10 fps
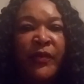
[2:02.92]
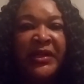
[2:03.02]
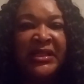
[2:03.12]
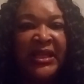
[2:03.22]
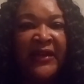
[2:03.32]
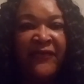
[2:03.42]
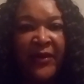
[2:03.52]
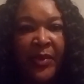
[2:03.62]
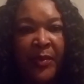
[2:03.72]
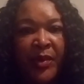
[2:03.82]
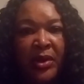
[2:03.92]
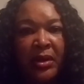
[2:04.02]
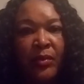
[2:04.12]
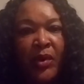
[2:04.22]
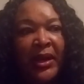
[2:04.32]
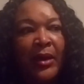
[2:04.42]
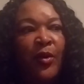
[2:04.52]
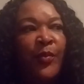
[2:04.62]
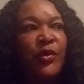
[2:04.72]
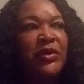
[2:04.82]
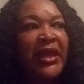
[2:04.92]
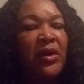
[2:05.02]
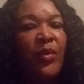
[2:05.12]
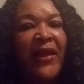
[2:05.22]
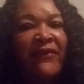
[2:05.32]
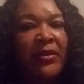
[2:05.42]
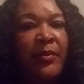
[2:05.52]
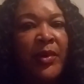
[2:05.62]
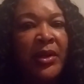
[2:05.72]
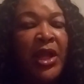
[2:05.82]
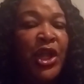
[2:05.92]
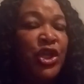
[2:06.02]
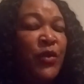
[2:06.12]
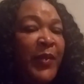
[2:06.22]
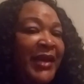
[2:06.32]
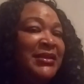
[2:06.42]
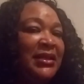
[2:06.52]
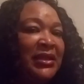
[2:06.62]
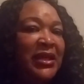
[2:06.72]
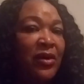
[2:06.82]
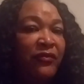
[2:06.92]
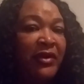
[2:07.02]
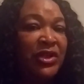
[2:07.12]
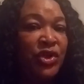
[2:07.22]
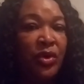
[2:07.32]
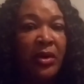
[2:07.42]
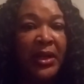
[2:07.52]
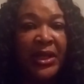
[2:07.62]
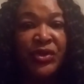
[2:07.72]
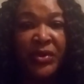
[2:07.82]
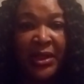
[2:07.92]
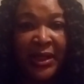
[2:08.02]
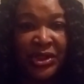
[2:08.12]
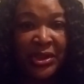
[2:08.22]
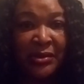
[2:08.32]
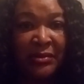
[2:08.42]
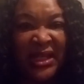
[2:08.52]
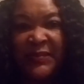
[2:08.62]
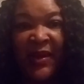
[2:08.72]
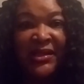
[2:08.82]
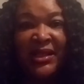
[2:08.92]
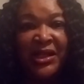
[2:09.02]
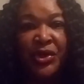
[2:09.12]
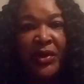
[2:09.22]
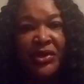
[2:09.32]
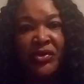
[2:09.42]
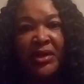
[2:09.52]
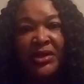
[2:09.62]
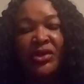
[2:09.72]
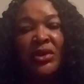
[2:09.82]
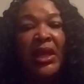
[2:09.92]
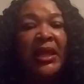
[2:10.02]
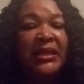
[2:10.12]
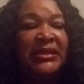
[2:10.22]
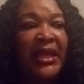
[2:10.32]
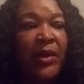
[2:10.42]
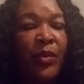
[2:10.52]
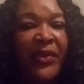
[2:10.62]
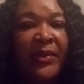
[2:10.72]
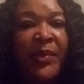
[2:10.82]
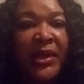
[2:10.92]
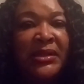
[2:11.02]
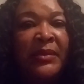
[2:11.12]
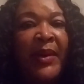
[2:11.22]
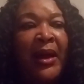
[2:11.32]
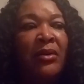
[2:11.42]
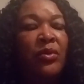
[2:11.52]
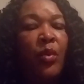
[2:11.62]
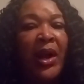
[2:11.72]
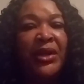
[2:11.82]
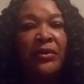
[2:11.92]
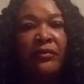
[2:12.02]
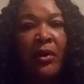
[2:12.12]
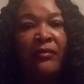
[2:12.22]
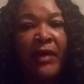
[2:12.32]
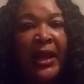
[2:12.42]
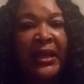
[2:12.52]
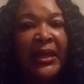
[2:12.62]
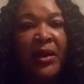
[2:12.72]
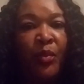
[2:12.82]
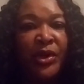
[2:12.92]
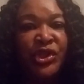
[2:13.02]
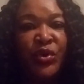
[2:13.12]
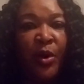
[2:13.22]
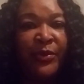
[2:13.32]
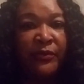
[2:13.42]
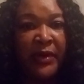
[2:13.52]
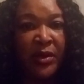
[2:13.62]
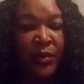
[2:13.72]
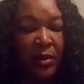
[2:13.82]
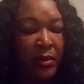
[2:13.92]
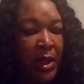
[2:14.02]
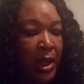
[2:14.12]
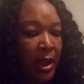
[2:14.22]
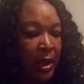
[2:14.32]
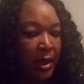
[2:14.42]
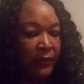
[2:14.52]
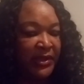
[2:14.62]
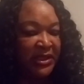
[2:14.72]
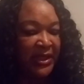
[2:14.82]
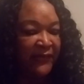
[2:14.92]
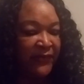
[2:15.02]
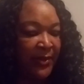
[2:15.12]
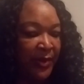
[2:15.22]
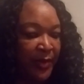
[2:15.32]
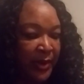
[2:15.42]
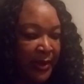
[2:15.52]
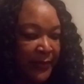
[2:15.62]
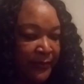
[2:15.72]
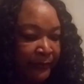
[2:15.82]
you receive from the book, what I hope you take away from the book, you basically have written your introduction. That's basically your introduction, saying what the book is about, why you're writing it, and what you hope the reader will receive from the book.